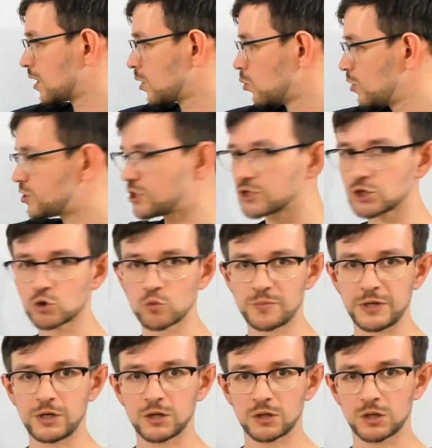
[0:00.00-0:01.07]
which is too
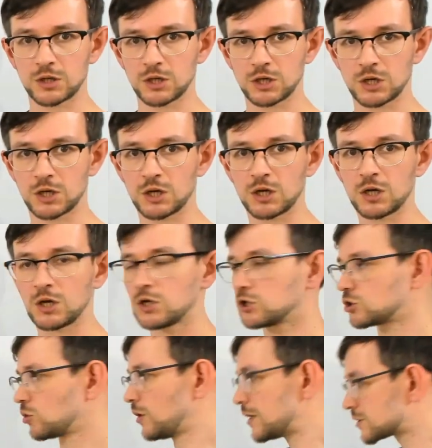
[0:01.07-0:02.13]
big.
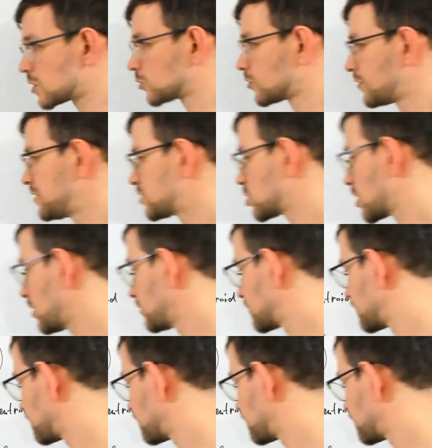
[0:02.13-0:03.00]
So let's go to this child.